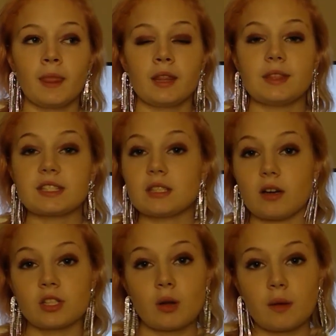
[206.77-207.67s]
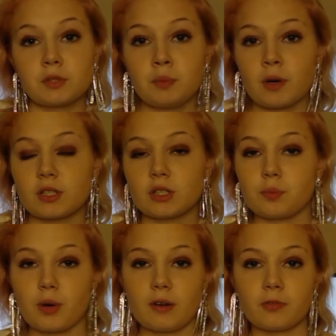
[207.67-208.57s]
This is also up to personal
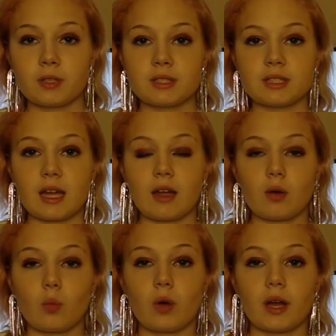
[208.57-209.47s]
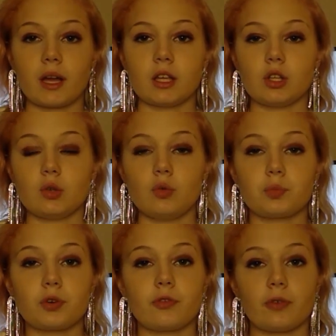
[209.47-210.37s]
preference and what you
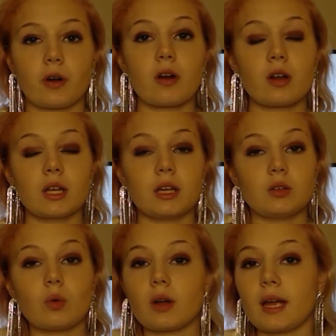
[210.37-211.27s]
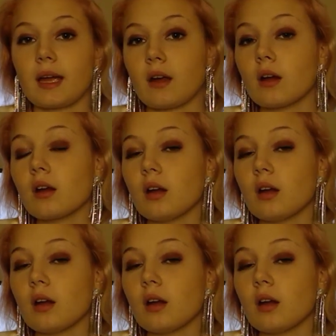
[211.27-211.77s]
prefer in your hair.